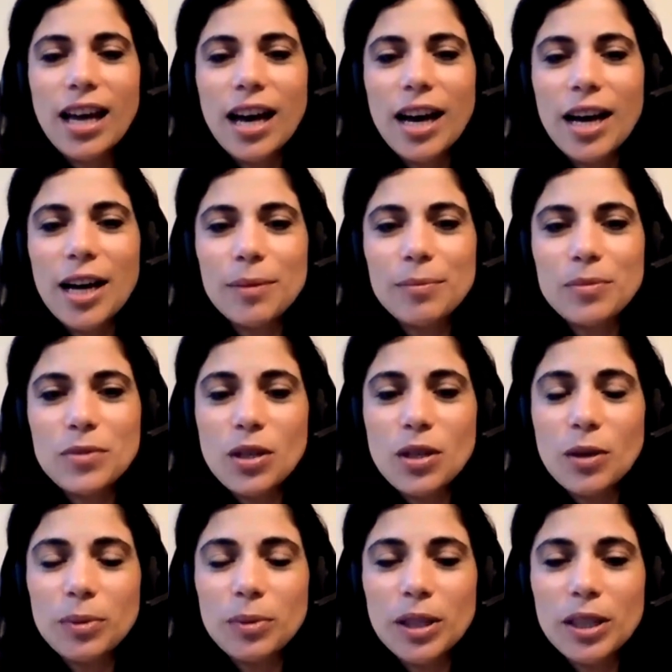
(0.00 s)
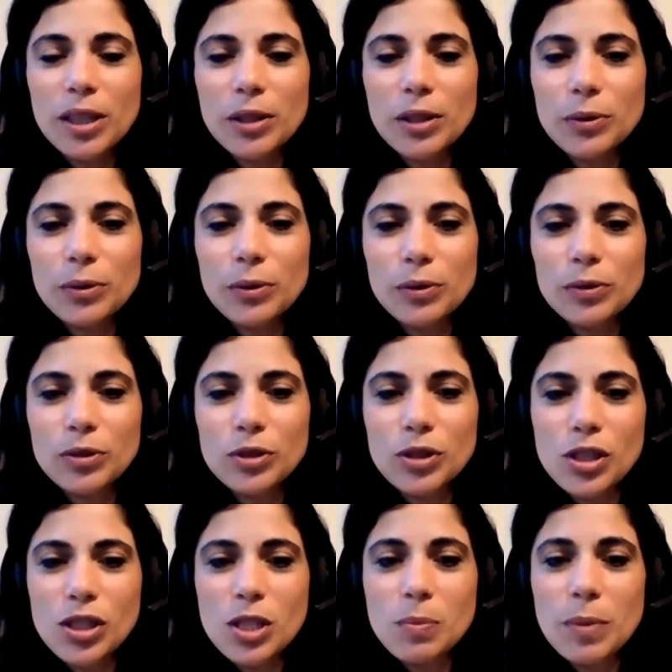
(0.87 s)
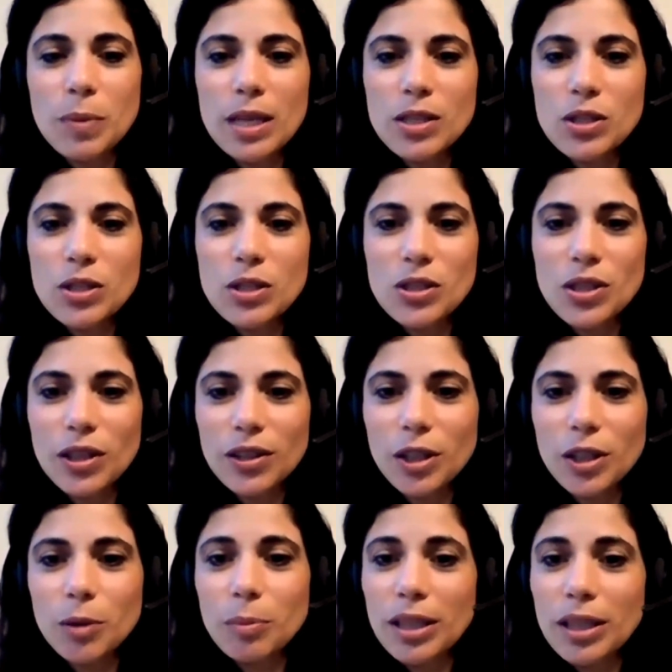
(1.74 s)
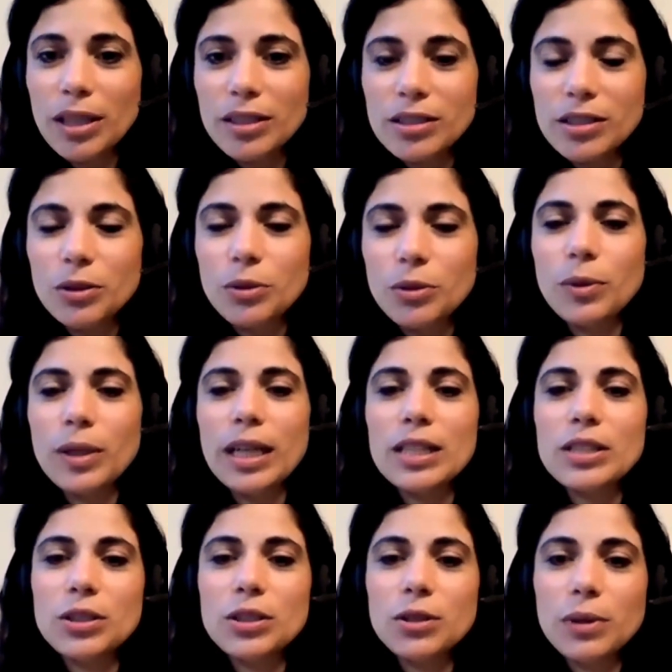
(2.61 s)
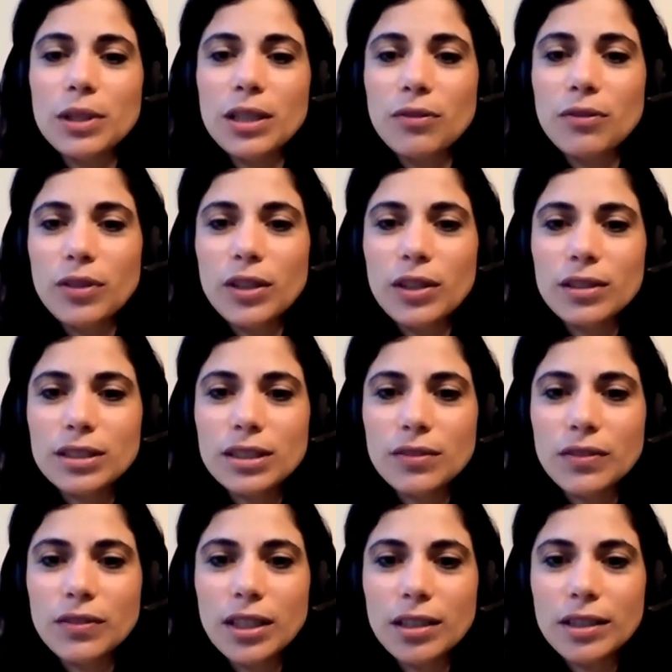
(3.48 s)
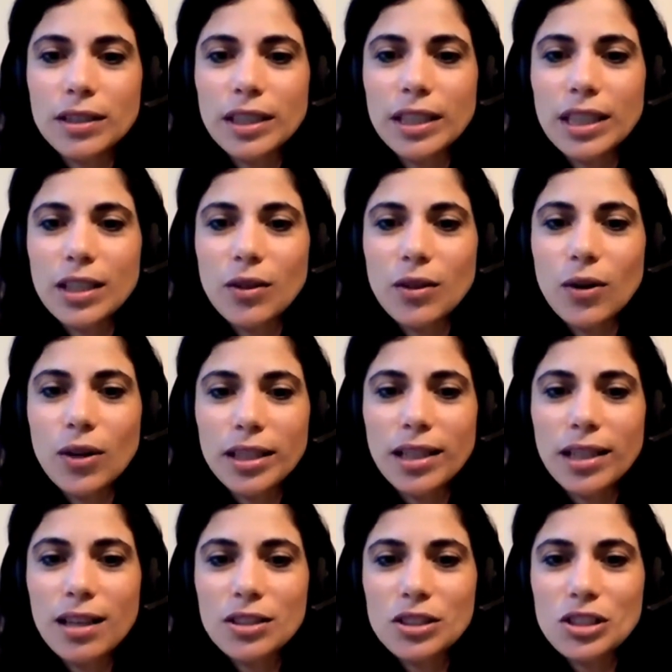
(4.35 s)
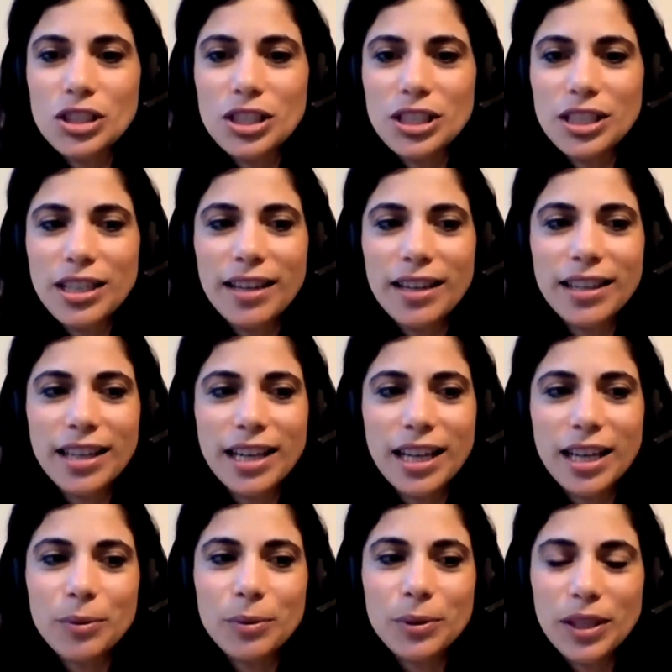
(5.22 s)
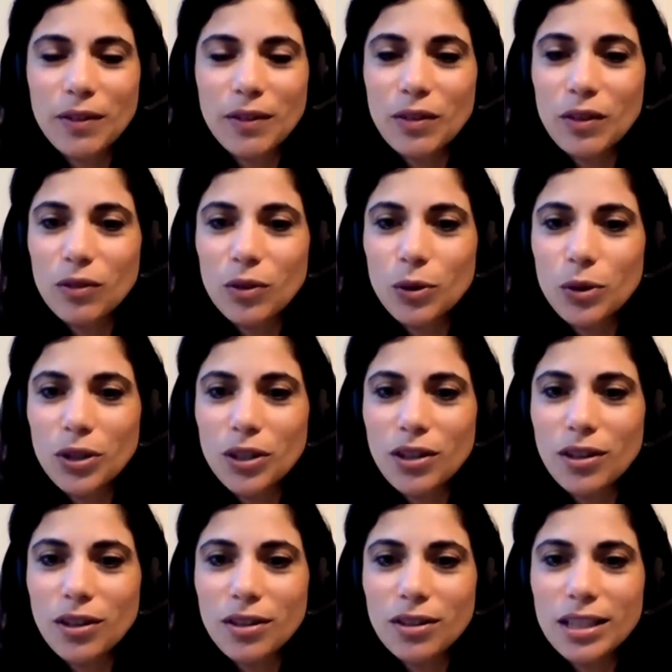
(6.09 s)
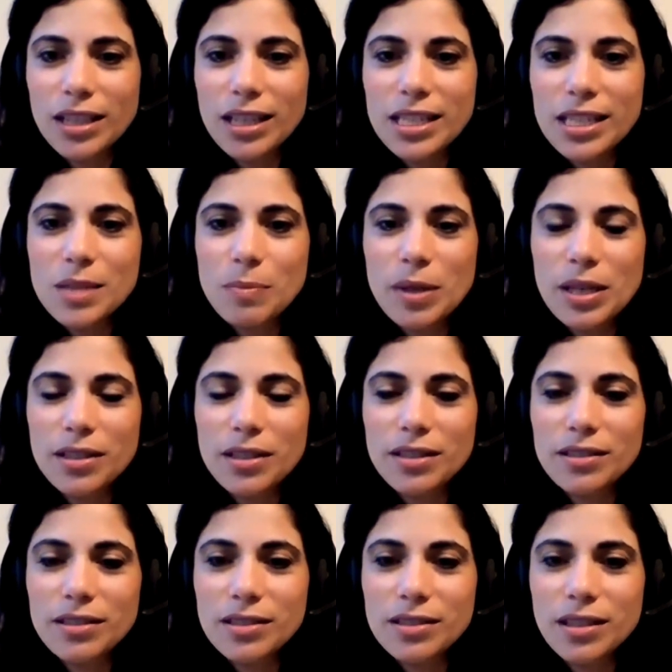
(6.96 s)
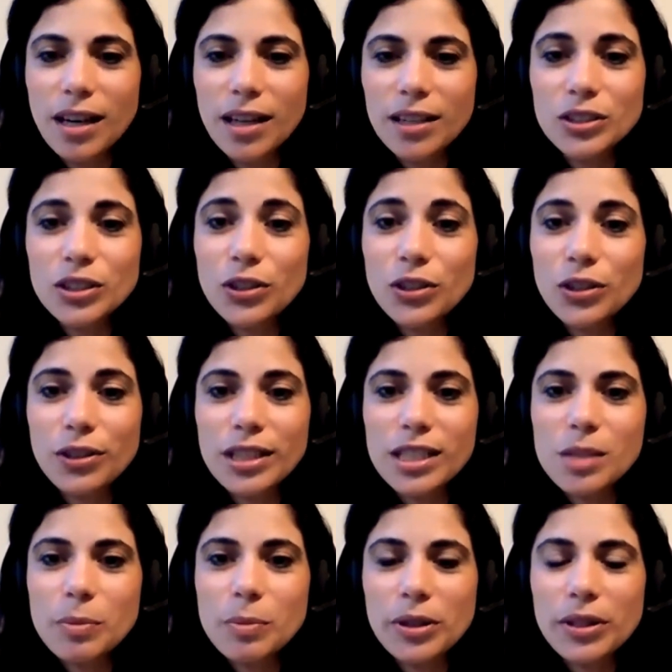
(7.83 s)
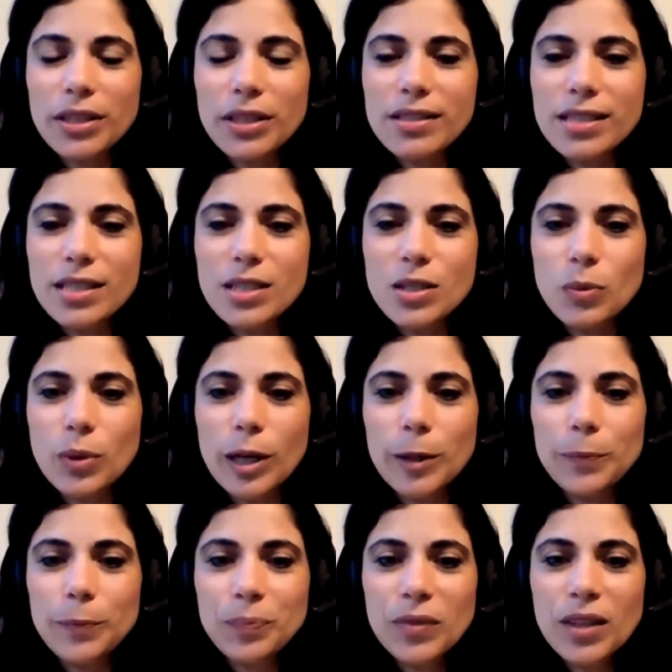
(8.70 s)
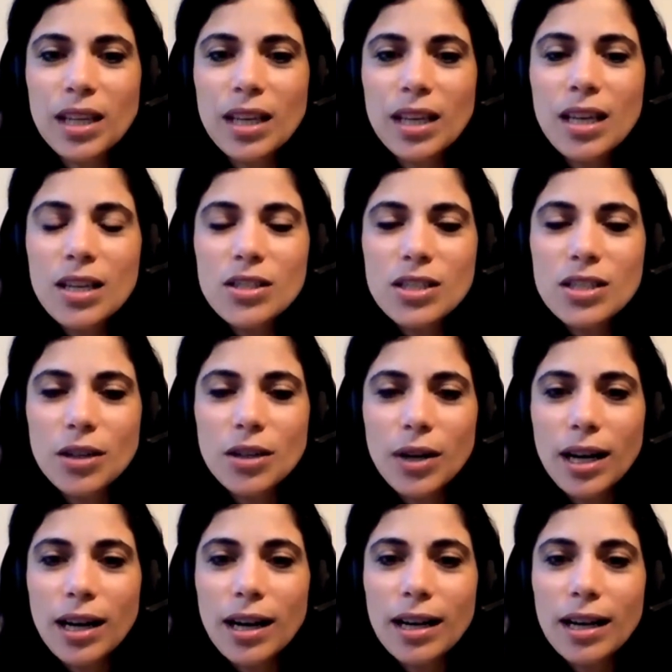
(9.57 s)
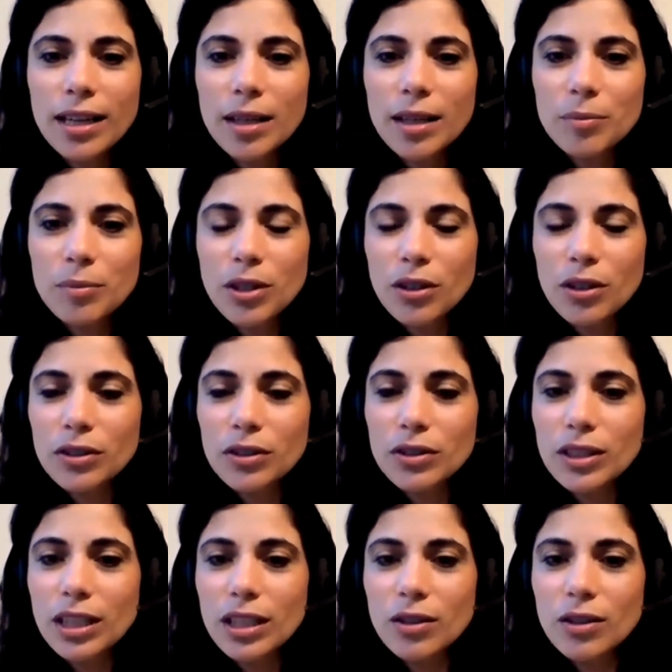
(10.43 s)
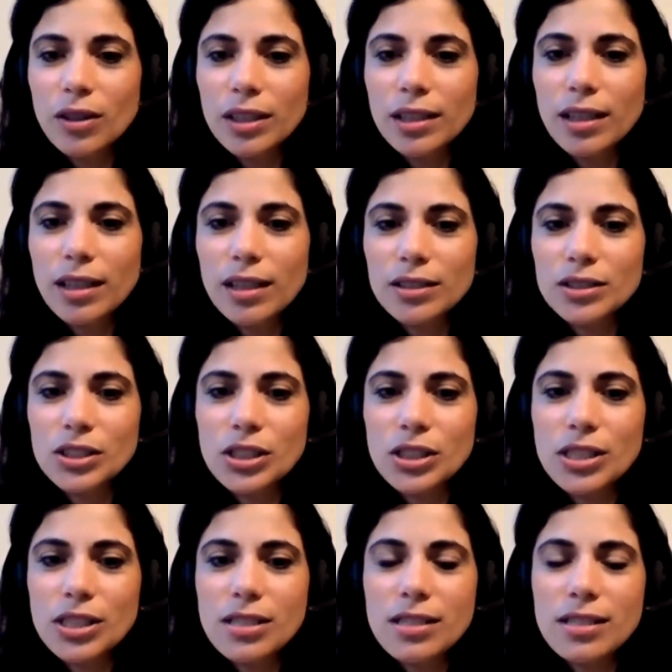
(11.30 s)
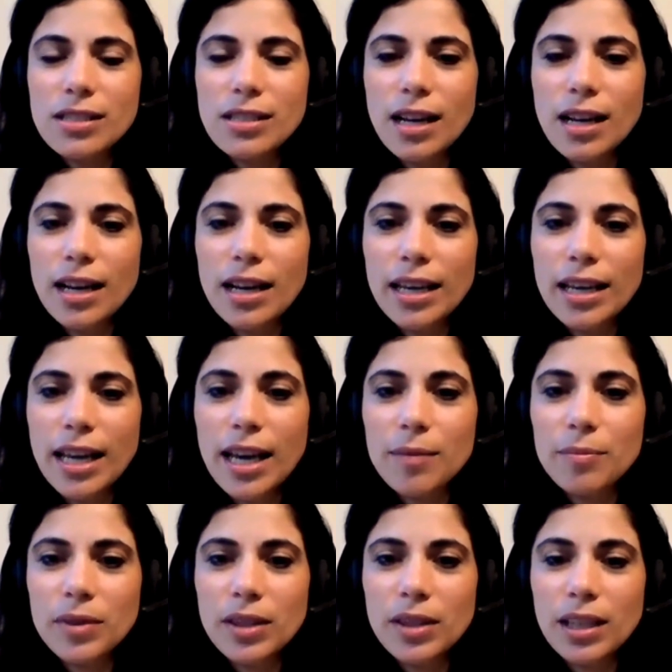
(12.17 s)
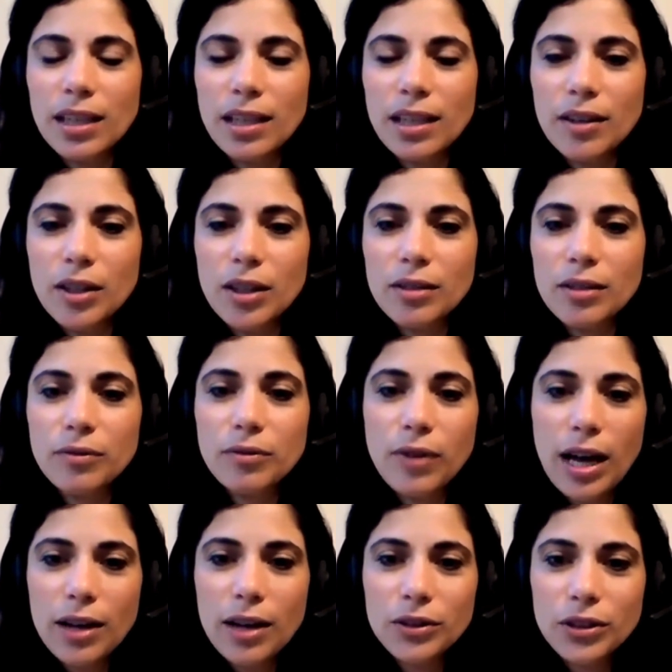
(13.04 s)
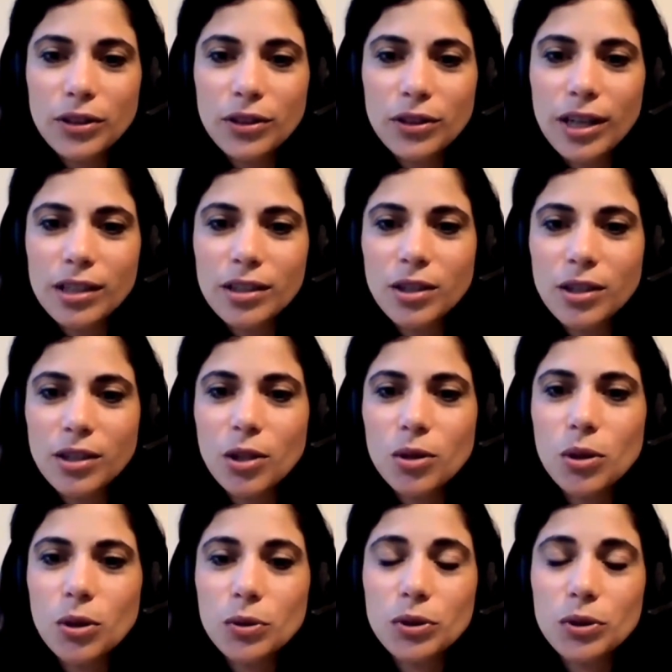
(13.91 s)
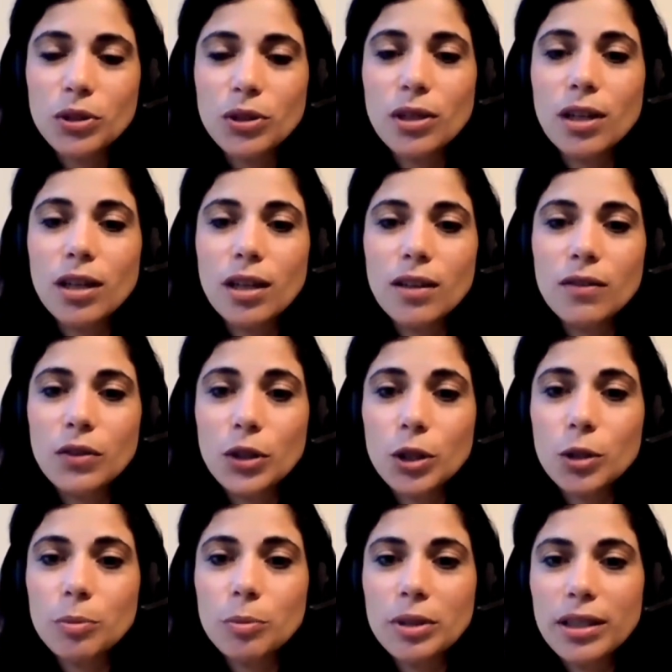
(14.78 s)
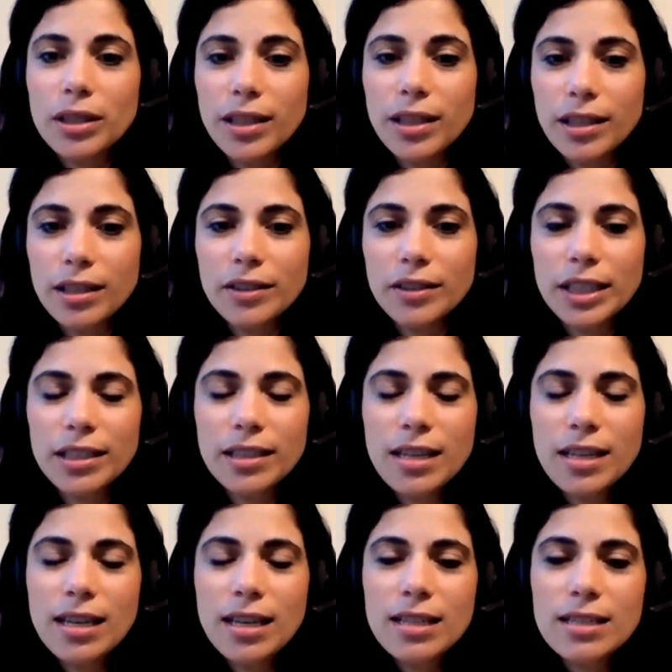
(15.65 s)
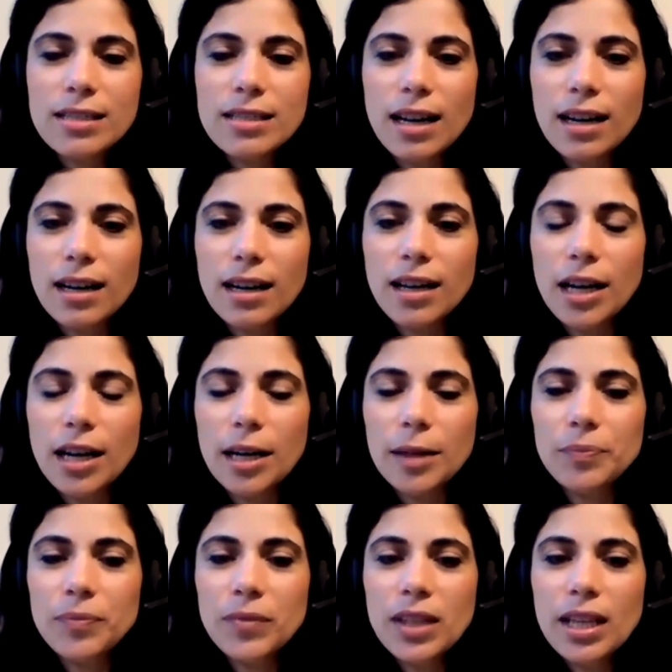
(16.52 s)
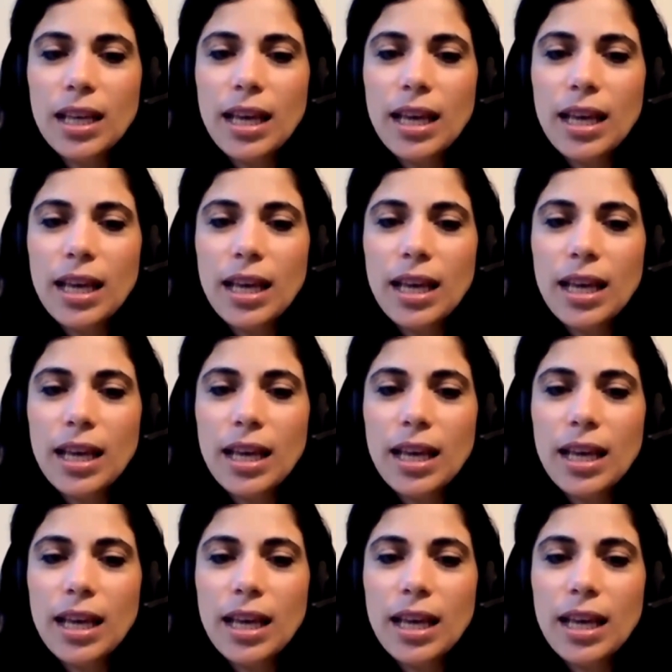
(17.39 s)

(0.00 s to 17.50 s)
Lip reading: So I'm going to just speak a little bit to what I do in the field of hearing and audiology, and then I will give the floor to Carly to speak to her experience as well. So I am currently an audiologist. I am the founder and co-owner of urbanhearing.com.